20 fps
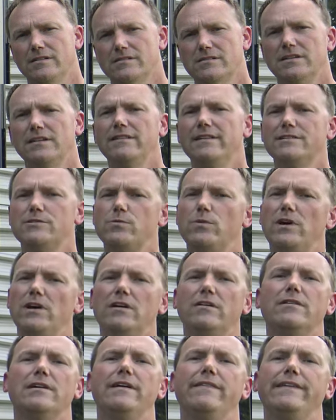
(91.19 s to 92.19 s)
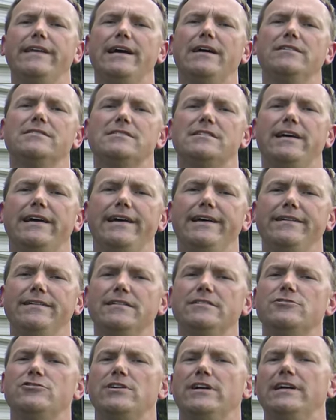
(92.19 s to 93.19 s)
So now let's walk around the outside
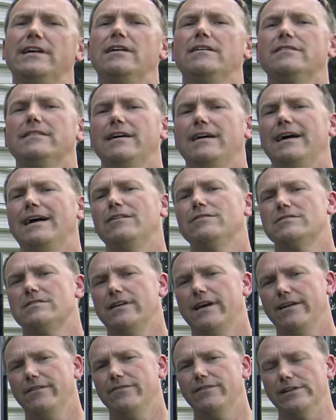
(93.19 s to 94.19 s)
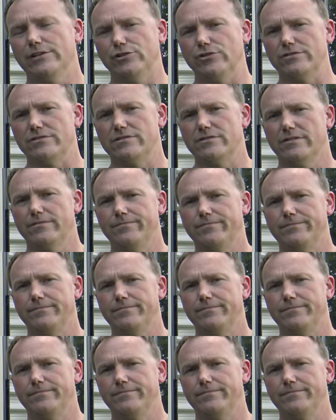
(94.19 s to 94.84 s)
and check out the outside features.